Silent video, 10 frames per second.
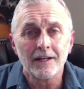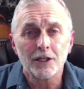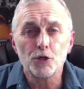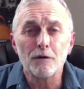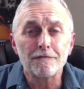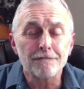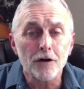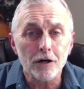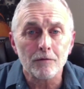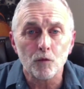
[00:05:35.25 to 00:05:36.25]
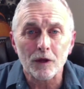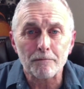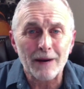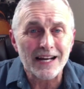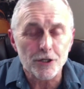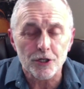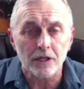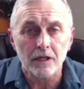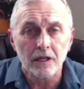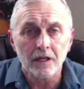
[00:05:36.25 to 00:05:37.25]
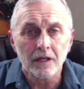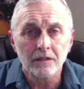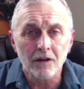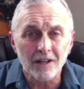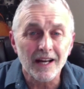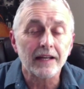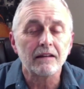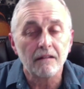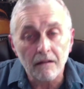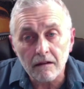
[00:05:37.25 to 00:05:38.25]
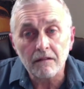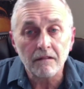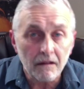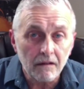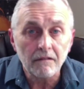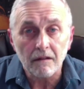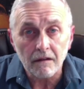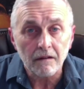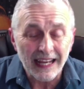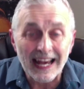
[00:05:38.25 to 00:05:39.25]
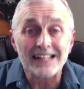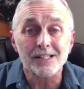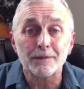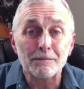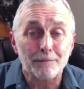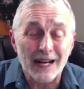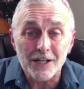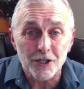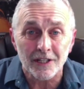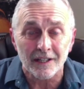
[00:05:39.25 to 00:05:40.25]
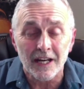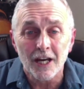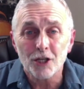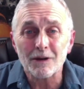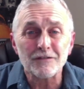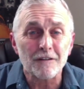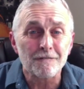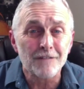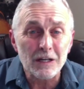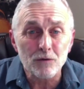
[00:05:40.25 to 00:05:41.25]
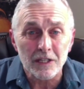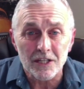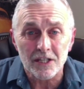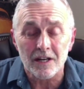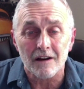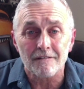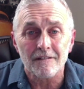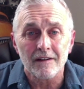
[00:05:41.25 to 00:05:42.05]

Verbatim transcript: you affirm with passion, not like, it has to be passionate. You have to feel this stuff.